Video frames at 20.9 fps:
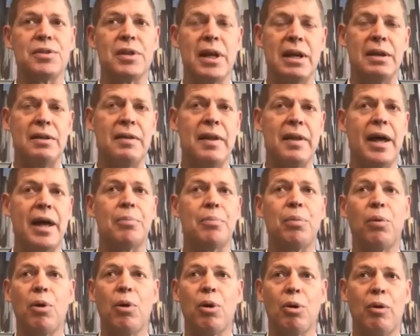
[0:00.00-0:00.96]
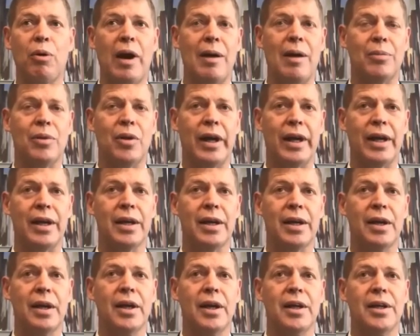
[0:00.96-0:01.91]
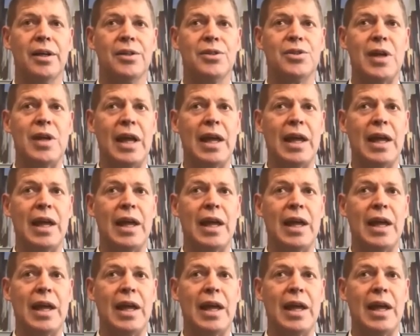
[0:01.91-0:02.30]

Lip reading: And then a program like Say